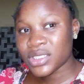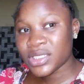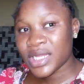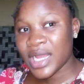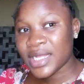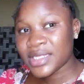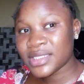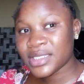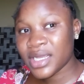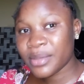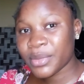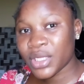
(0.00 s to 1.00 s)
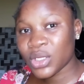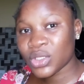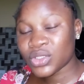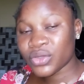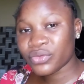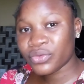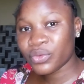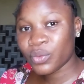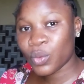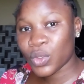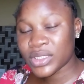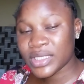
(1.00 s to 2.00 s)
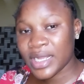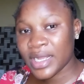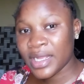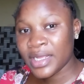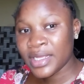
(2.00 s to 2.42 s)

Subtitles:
it had a lot of water